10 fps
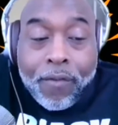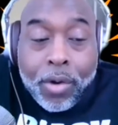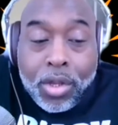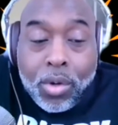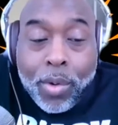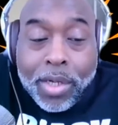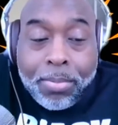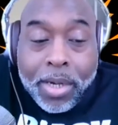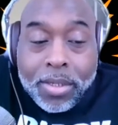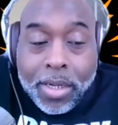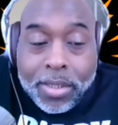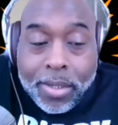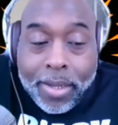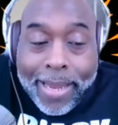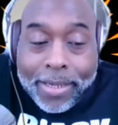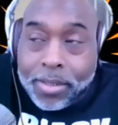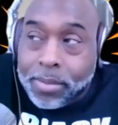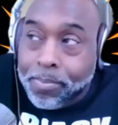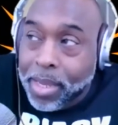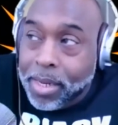for US presidential
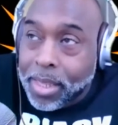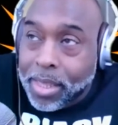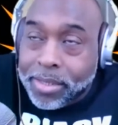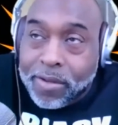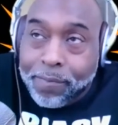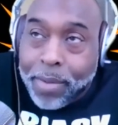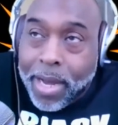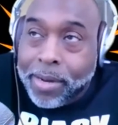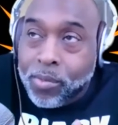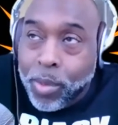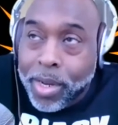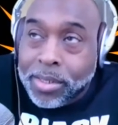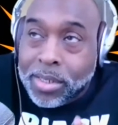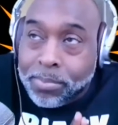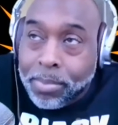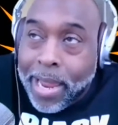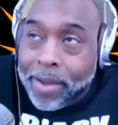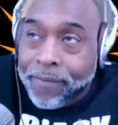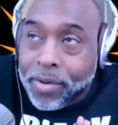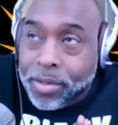elections, meaning this: if Biden wins, it's
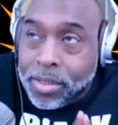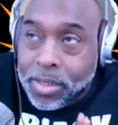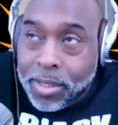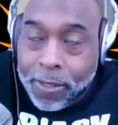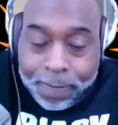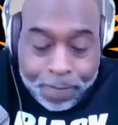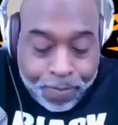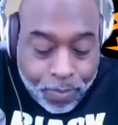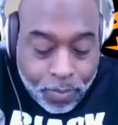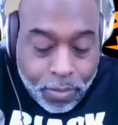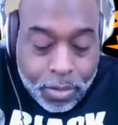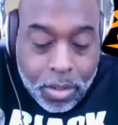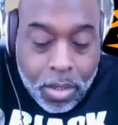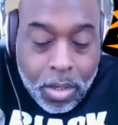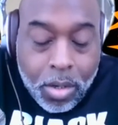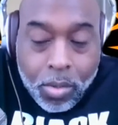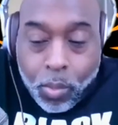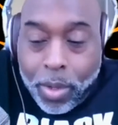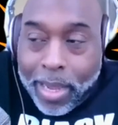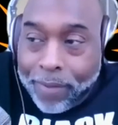Black voters that did it.
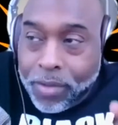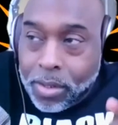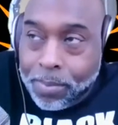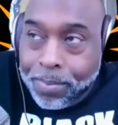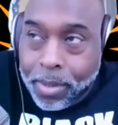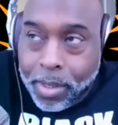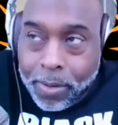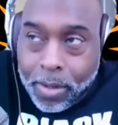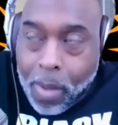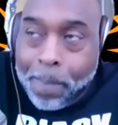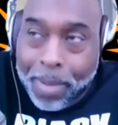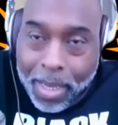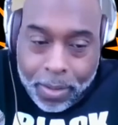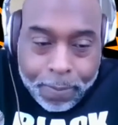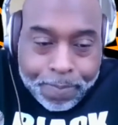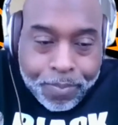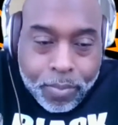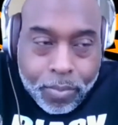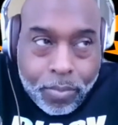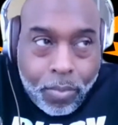We have to compete
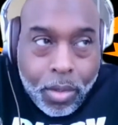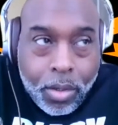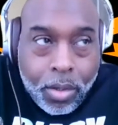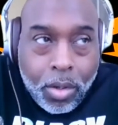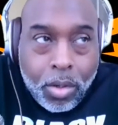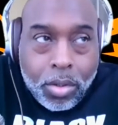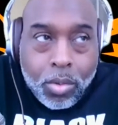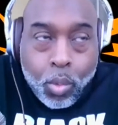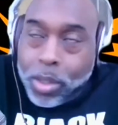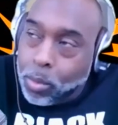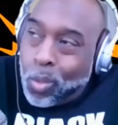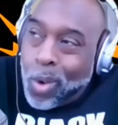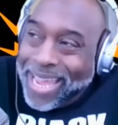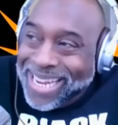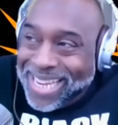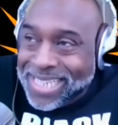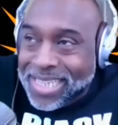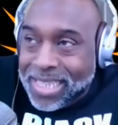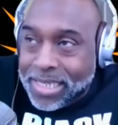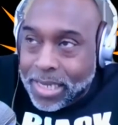with
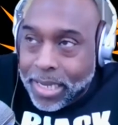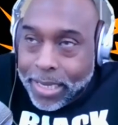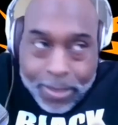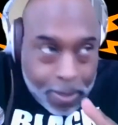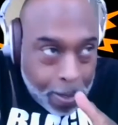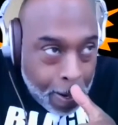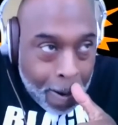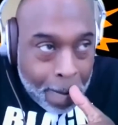whiteness in this election.